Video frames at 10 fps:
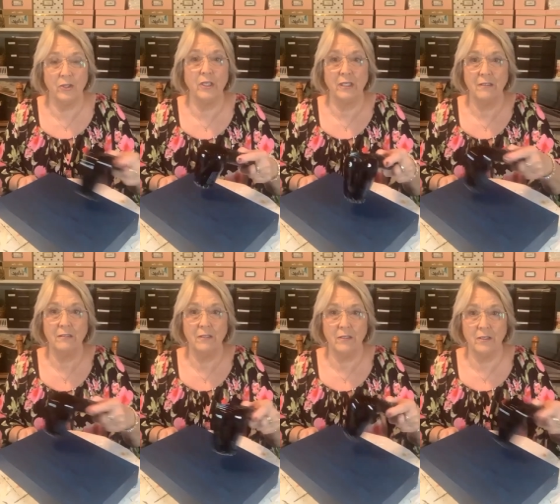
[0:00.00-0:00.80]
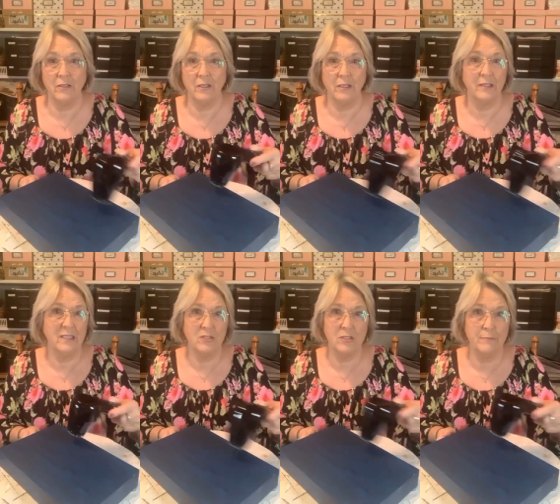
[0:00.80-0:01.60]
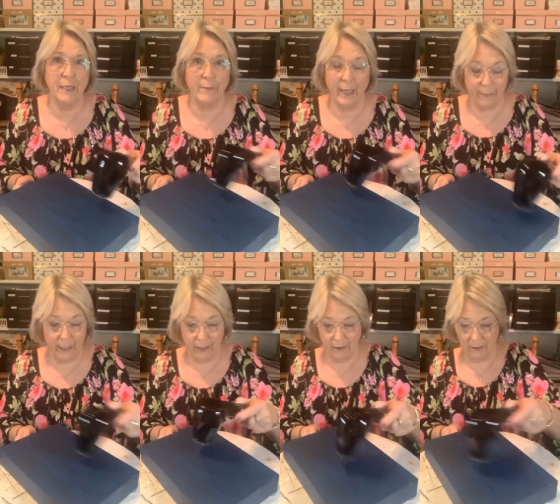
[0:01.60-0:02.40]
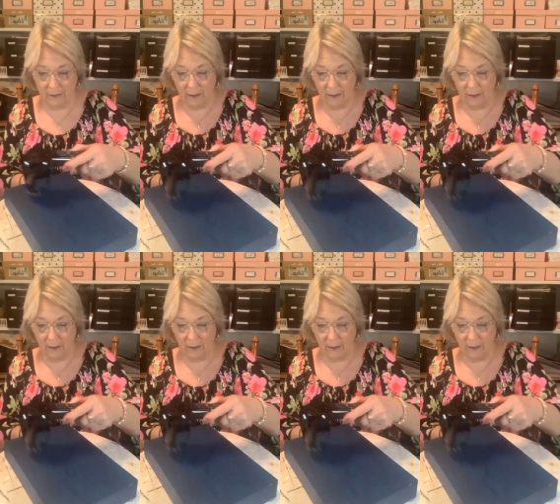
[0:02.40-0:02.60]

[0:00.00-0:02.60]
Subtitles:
Good, good, good, good. It's just me, maybe.